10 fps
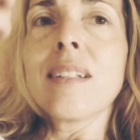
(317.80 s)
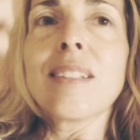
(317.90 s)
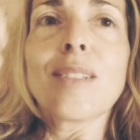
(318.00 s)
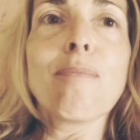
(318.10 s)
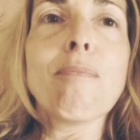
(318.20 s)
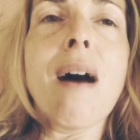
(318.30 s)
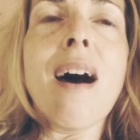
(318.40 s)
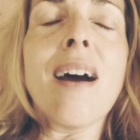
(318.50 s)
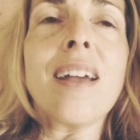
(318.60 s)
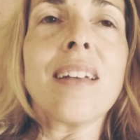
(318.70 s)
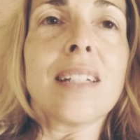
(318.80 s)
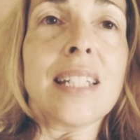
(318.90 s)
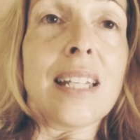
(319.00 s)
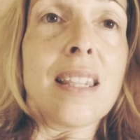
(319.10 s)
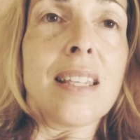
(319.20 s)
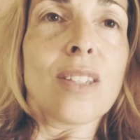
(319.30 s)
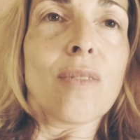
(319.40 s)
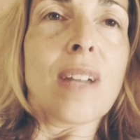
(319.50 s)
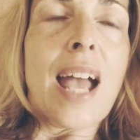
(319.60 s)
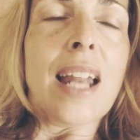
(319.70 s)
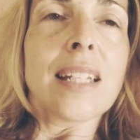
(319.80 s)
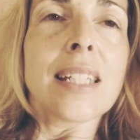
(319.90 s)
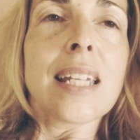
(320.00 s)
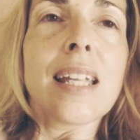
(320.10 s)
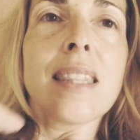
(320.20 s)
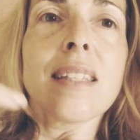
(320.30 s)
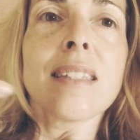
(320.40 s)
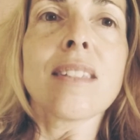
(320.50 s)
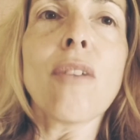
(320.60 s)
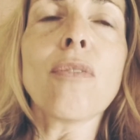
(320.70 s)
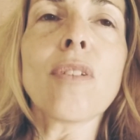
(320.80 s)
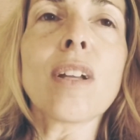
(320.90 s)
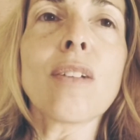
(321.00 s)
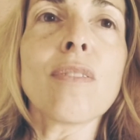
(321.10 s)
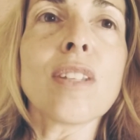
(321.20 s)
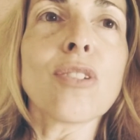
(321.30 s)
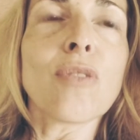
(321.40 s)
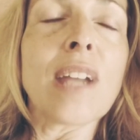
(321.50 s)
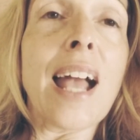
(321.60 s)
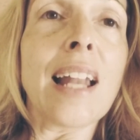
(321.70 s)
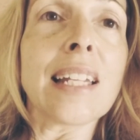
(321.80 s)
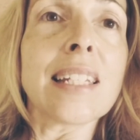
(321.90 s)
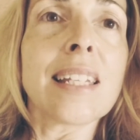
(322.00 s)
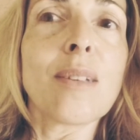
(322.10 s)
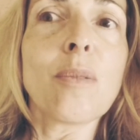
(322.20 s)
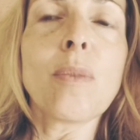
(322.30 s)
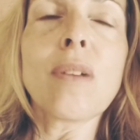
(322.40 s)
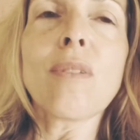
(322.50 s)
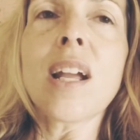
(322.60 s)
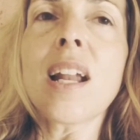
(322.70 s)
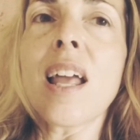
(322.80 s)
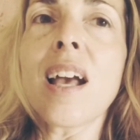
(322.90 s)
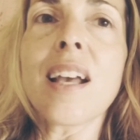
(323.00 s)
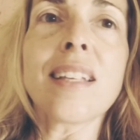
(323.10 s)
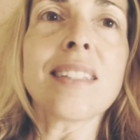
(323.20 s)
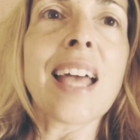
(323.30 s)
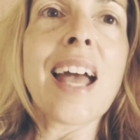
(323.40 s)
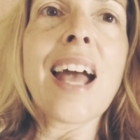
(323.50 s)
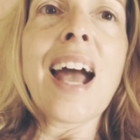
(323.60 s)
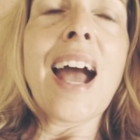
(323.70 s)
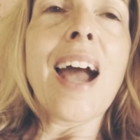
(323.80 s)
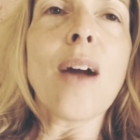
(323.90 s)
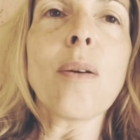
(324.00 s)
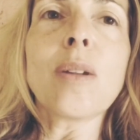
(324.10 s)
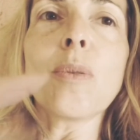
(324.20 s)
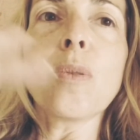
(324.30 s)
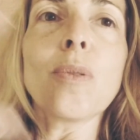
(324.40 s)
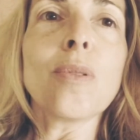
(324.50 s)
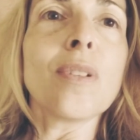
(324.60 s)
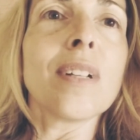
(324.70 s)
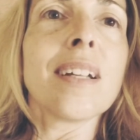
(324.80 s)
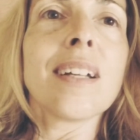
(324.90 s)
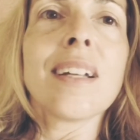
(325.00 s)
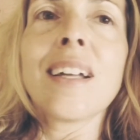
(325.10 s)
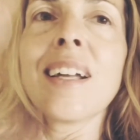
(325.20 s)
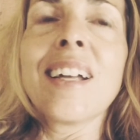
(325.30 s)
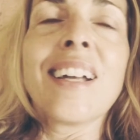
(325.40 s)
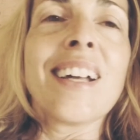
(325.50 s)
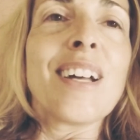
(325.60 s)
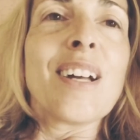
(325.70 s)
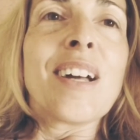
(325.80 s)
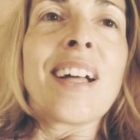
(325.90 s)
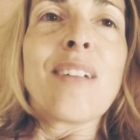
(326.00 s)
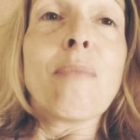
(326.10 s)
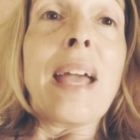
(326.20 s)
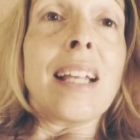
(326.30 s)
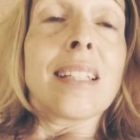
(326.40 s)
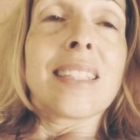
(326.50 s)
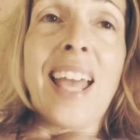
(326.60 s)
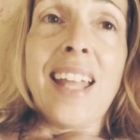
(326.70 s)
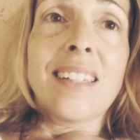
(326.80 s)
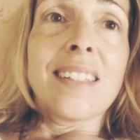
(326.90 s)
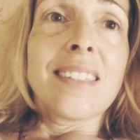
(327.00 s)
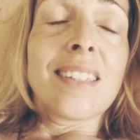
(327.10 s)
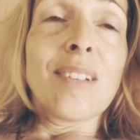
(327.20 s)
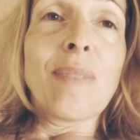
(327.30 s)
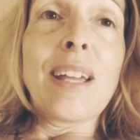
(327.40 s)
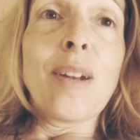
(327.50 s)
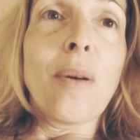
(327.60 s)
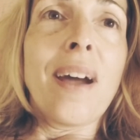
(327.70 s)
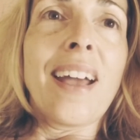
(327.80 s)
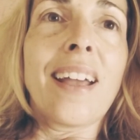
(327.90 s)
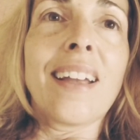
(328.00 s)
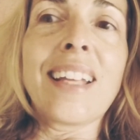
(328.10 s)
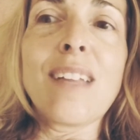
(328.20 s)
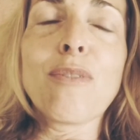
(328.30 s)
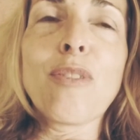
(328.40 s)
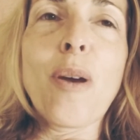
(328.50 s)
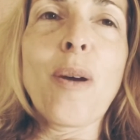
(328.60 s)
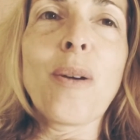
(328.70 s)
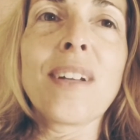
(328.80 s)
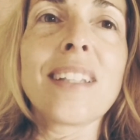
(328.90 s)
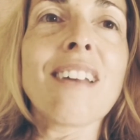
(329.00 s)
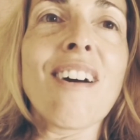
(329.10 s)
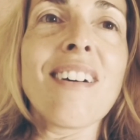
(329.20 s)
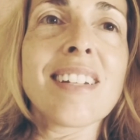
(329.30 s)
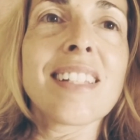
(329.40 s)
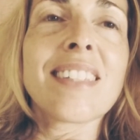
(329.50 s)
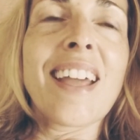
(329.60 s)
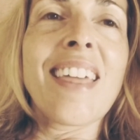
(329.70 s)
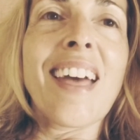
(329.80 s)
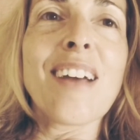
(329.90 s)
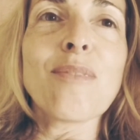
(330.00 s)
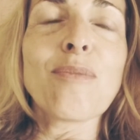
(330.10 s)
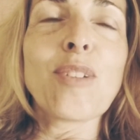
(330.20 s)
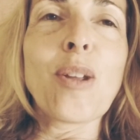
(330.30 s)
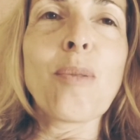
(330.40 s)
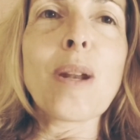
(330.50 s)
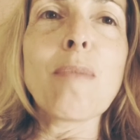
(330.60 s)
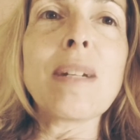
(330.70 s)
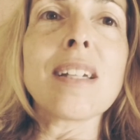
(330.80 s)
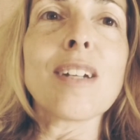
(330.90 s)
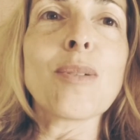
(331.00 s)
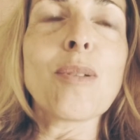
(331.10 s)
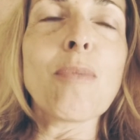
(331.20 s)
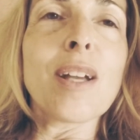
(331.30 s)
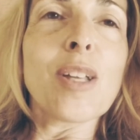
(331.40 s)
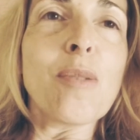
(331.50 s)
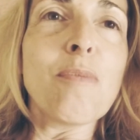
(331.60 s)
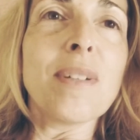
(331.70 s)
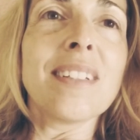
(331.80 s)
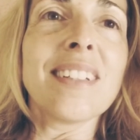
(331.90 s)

mired in this reality, in the suffering of this reality. And we realize how it all makes sense in a way, even though it's hard to say that, when I'm in touch with my human,